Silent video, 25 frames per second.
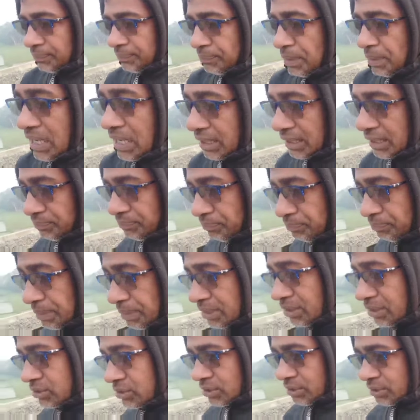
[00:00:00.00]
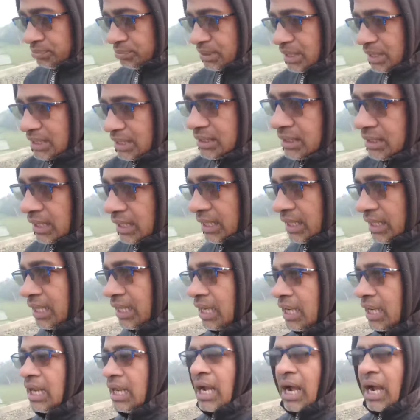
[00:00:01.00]
Because of that,
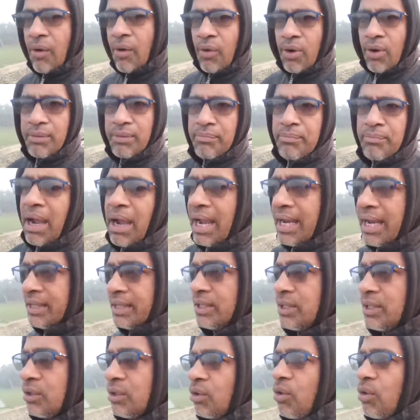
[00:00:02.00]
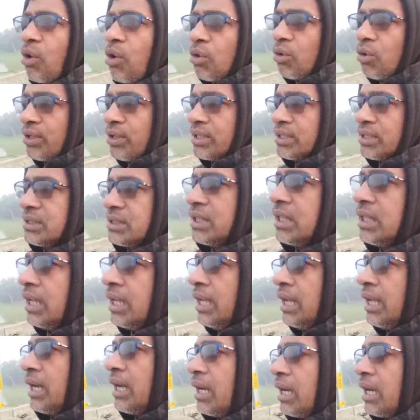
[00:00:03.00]
our mind always,
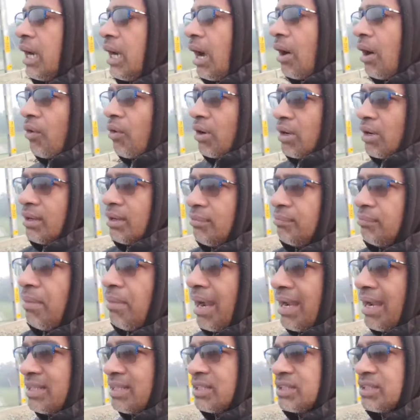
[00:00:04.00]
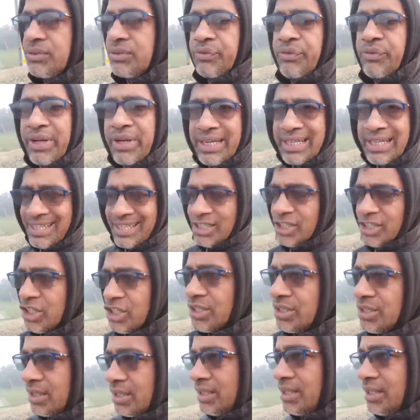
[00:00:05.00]
our mind is very
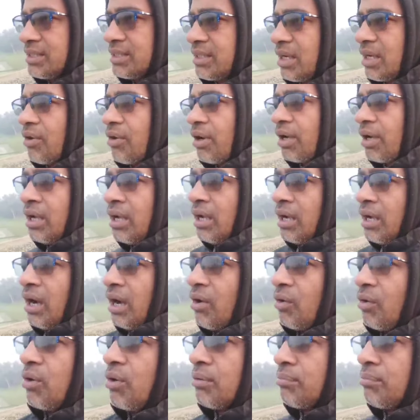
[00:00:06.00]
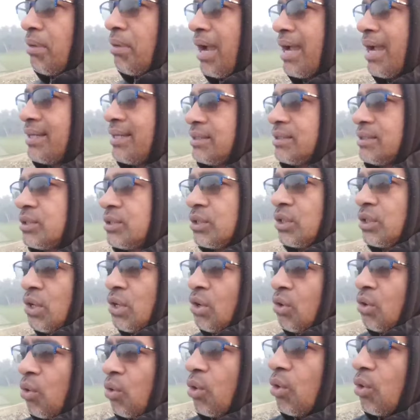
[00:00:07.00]
dangerous things. Our minds
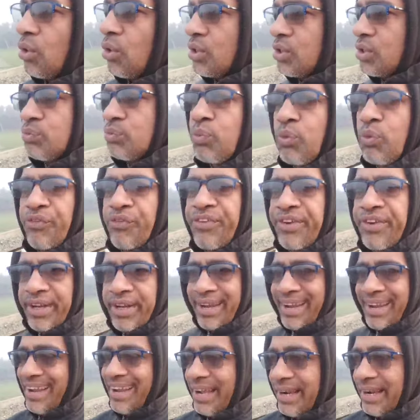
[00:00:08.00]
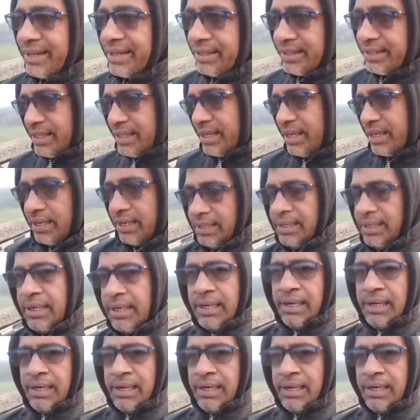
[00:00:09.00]
always moving here and there.